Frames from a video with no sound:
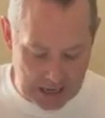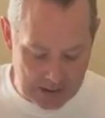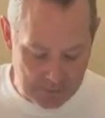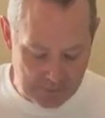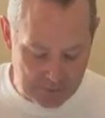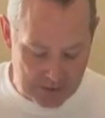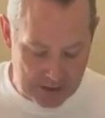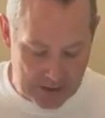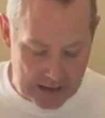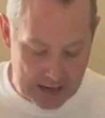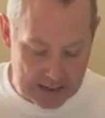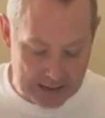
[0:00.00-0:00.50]

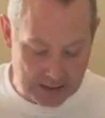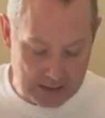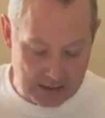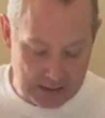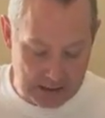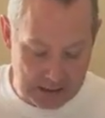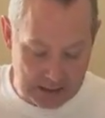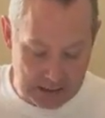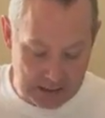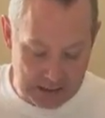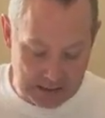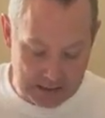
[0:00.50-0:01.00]
The next
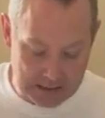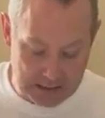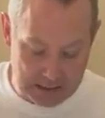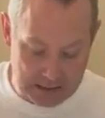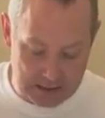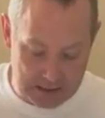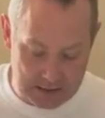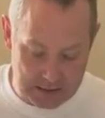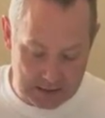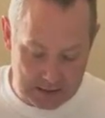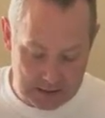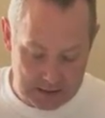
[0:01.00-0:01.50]
thing
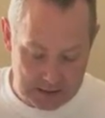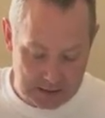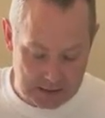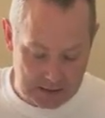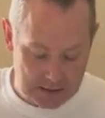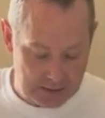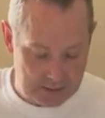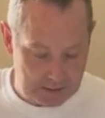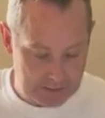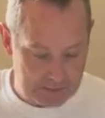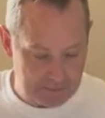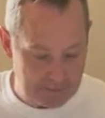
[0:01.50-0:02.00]
is
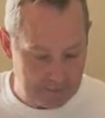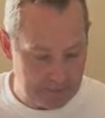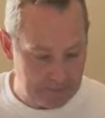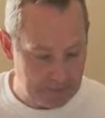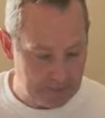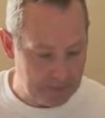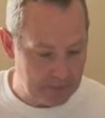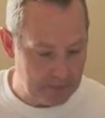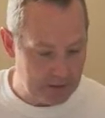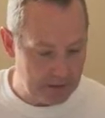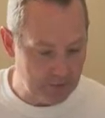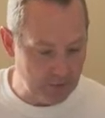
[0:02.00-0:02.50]

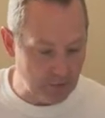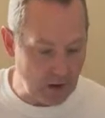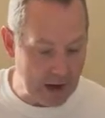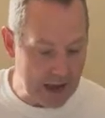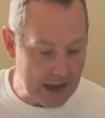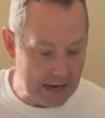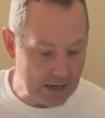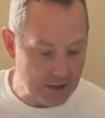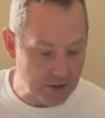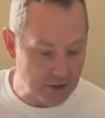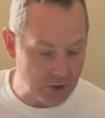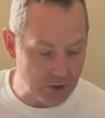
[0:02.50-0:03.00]

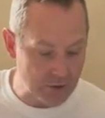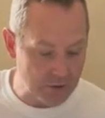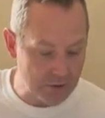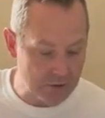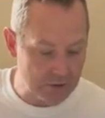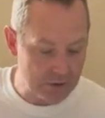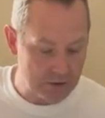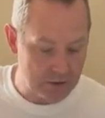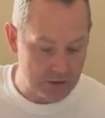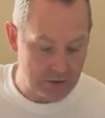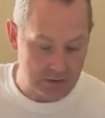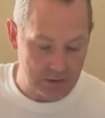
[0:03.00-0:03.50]

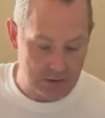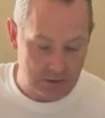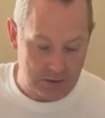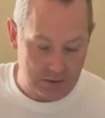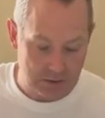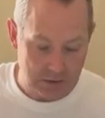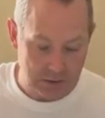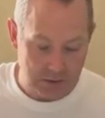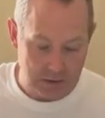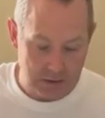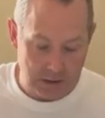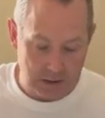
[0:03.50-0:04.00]
fractures.
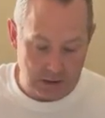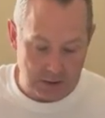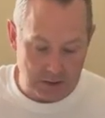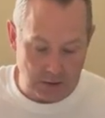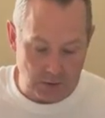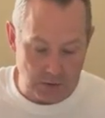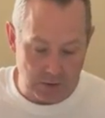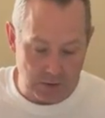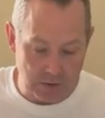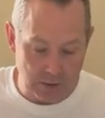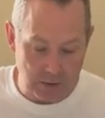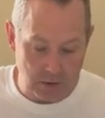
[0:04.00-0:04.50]

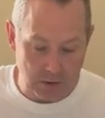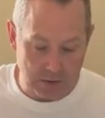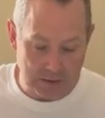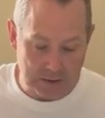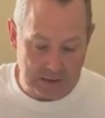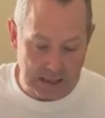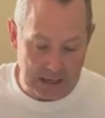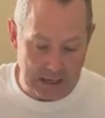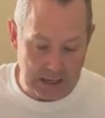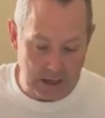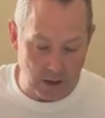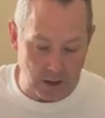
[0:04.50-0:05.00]
So they
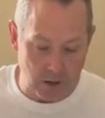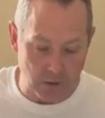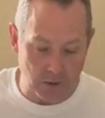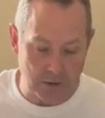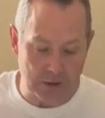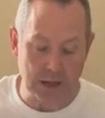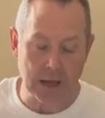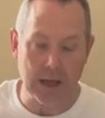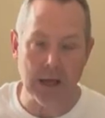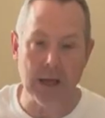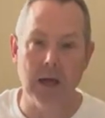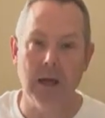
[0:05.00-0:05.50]
looked at,
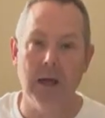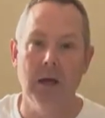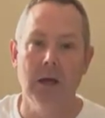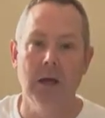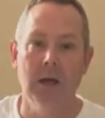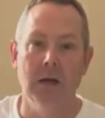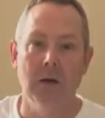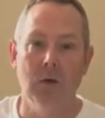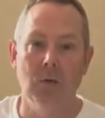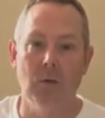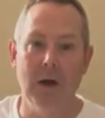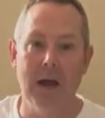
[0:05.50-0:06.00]
okay,
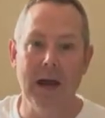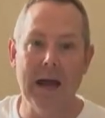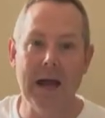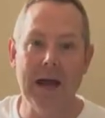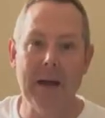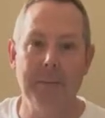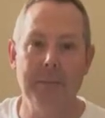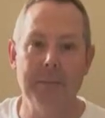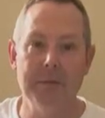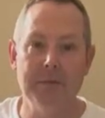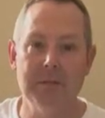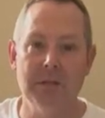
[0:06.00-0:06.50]
what
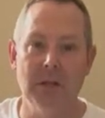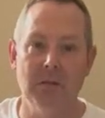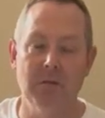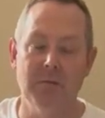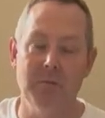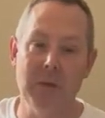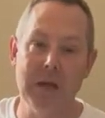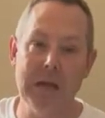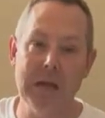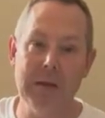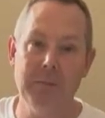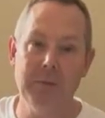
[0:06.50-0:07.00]
happens if
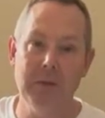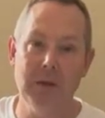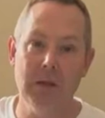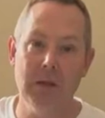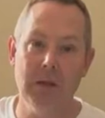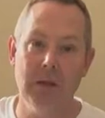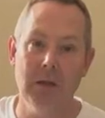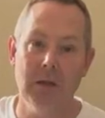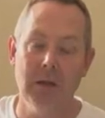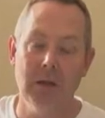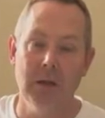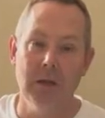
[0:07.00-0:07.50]

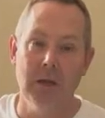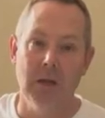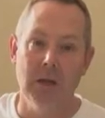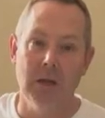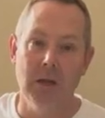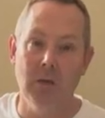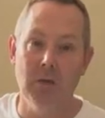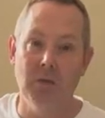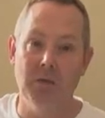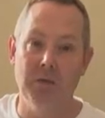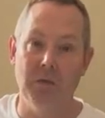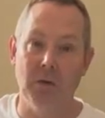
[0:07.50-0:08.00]
maybe
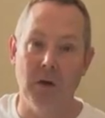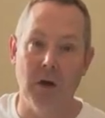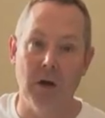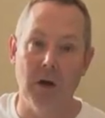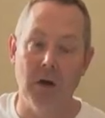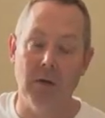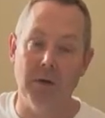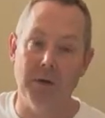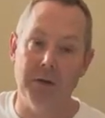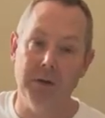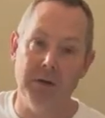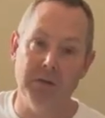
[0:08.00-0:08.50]
you
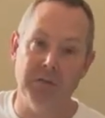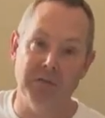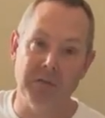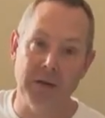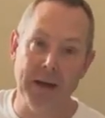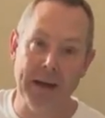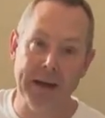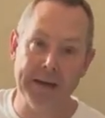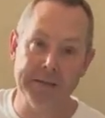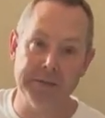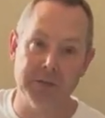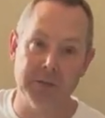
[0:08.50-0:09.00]
fall and you
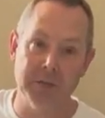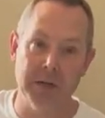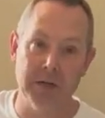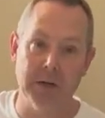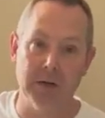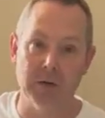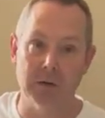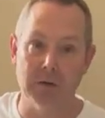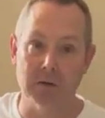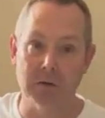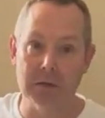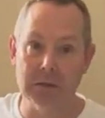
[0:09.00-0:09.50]
fractured it
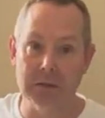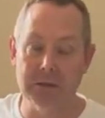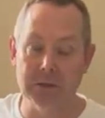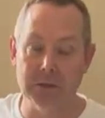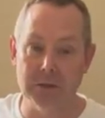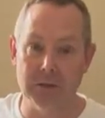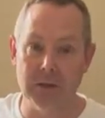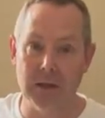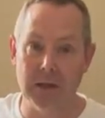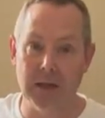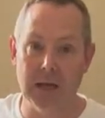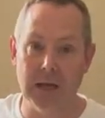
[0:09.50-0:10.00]
early in
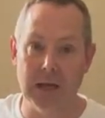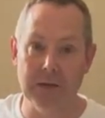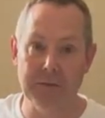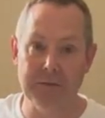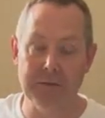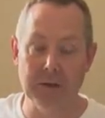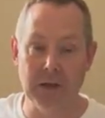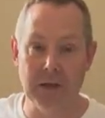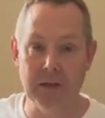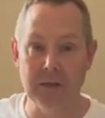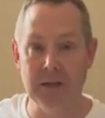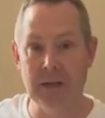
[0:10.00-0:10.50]
your life,
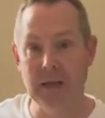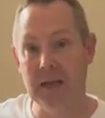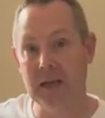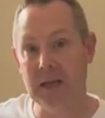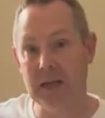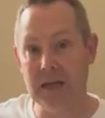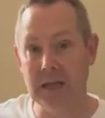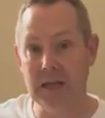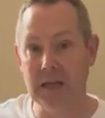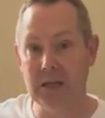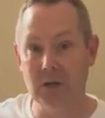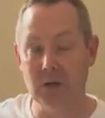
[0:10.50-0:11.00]
and then
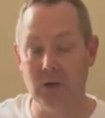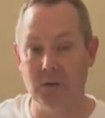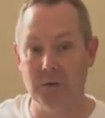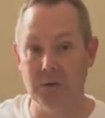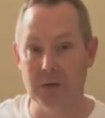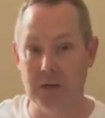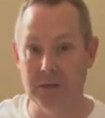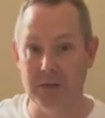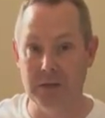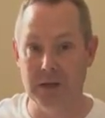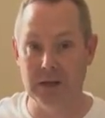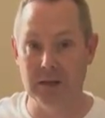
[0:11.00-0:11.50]
it healed,
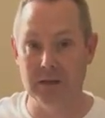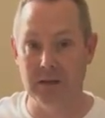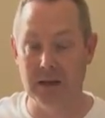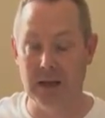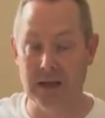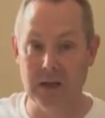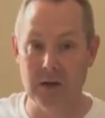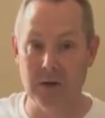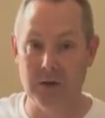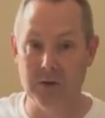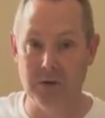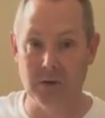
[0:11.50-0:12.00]
and then
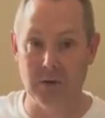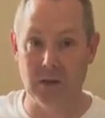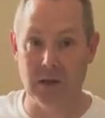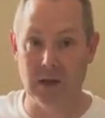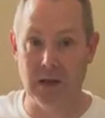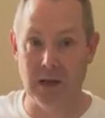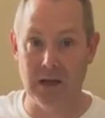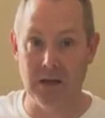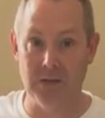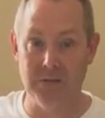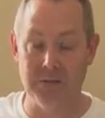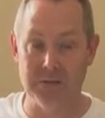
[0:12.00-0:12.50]
later in your
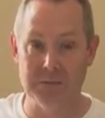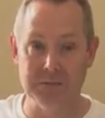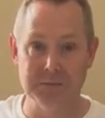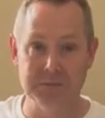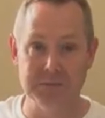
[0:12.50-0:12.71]
life